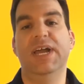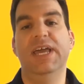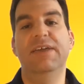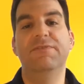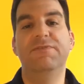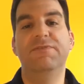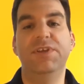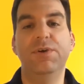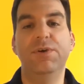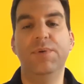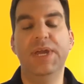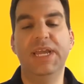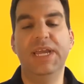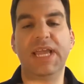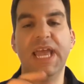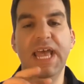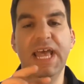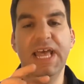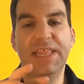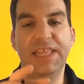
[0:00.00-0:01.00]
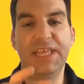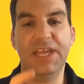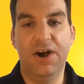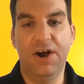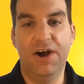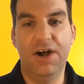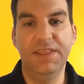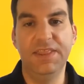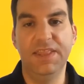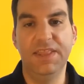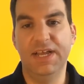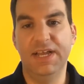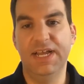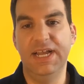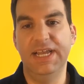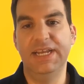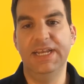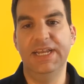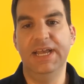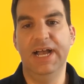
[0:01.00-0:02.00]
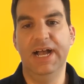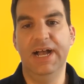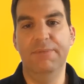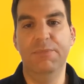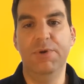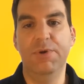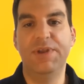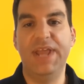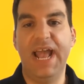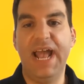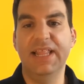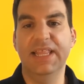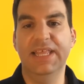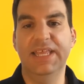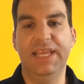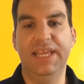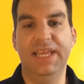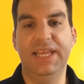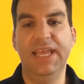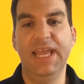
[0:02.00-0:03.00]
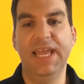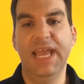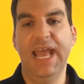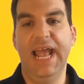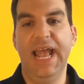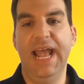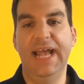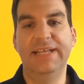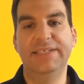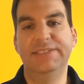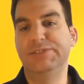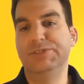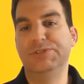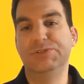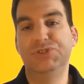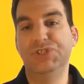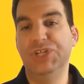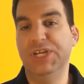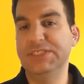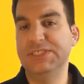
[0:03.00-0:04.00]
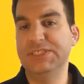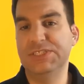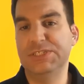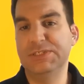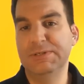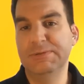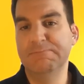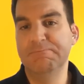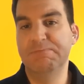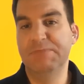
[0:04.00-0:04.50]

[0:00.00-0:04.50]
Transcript: kind of viewing the online modality as just